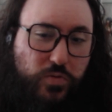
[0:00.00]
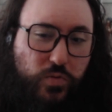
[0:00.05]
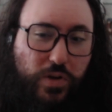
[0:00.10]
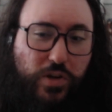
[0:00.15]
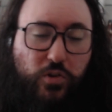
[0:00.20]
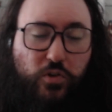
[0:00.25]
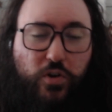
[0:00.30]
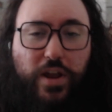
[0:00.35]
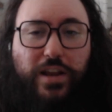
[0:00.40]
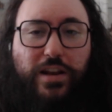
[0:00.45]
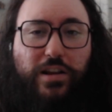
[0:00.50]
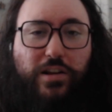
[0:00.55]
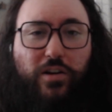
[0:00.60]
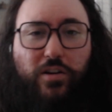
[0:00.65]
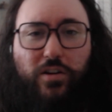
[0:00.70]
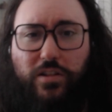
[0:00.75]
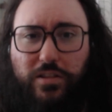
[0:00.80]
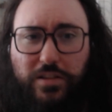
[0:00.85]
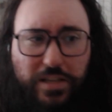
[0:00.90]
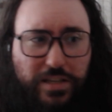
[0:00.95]
we created
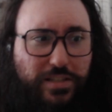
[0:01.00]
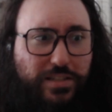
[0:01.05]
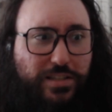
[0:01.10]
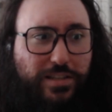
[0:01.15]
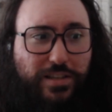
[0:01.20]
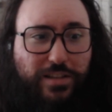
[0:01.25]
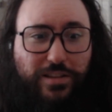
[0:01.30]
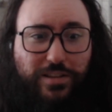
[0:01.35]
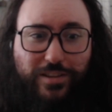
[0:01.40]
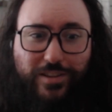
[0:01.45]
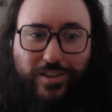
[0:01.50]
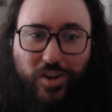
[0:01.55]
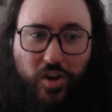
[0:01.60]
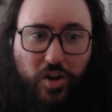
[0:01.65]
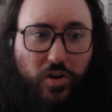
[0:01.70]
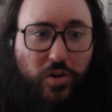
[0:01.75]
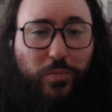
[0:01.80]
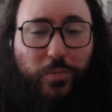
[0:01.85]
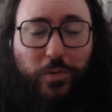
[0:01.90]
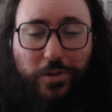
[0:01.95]
all this
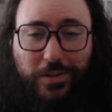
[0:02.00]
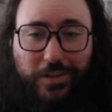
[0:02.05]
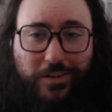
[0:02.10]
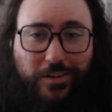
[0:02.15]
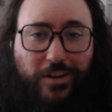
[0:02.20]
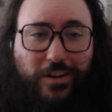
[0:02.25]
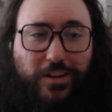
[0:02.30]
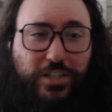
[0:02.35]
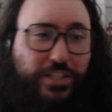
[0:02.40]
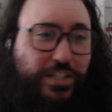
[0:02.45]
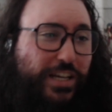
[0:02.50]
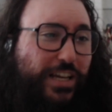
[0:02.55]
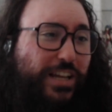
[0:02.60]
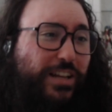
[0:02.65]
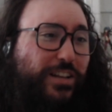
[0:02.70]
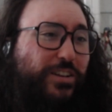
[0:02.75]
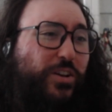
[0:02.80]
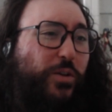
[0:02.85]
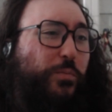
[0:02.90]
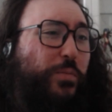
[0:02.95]
terrible technology that
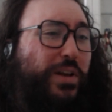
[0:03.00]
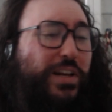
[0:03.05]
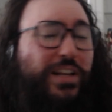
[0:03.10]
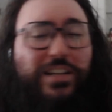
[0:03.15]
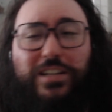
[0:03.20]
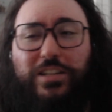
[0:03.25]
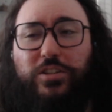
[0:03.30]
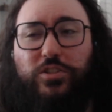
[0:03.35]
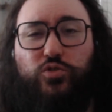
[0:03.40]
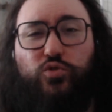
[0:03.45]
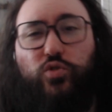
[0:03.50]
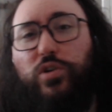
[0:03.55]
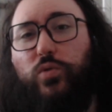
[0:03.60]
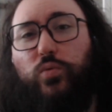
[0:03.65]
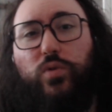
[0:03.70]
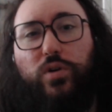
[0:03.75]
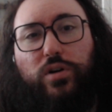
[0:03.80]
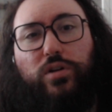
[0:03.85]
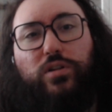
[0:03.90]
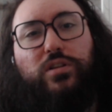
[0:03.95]
can completely destroy the
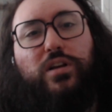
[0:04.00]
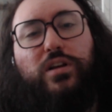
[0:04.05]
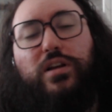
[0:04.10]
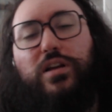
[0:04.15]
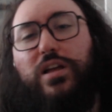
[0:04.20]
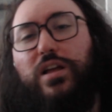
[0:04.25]
world